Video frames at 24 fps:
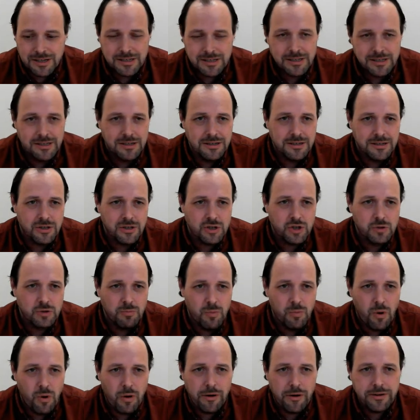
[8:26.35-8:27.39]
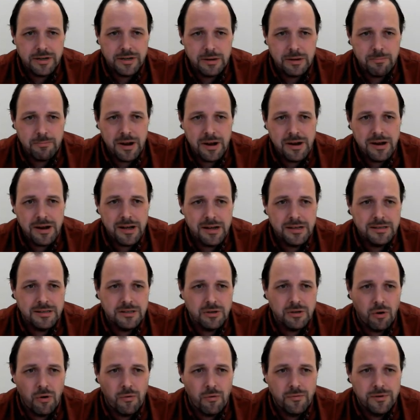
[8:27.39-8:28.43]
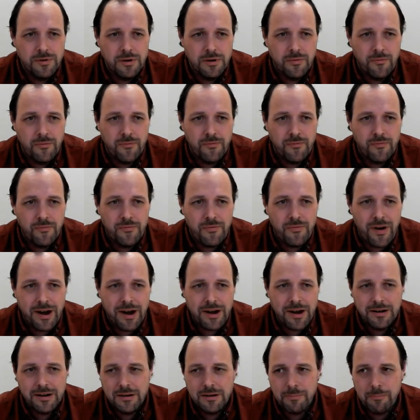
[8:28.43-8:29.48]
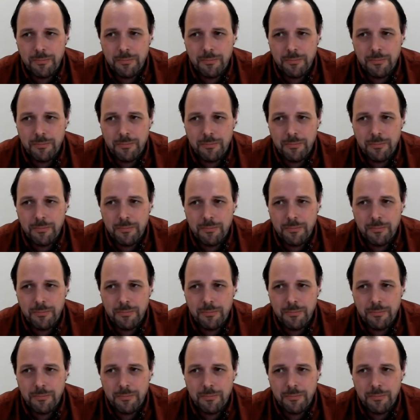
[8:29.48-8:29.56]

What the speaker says: is the small dependence of the final